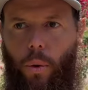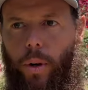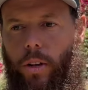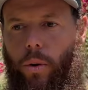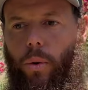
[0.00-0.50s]

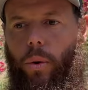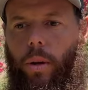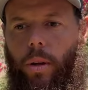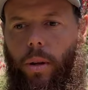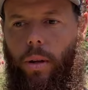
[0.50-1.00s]
When you
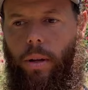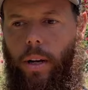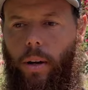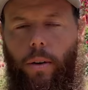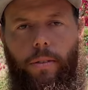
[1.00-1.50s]

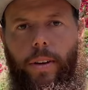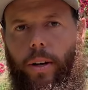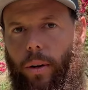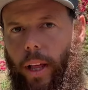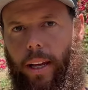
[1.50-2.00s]
know,
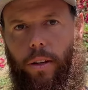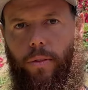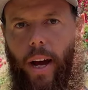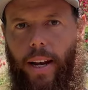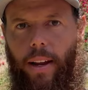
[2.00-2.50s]
feel like
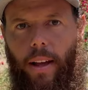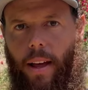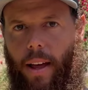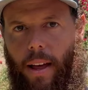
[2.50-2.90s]
you've gotten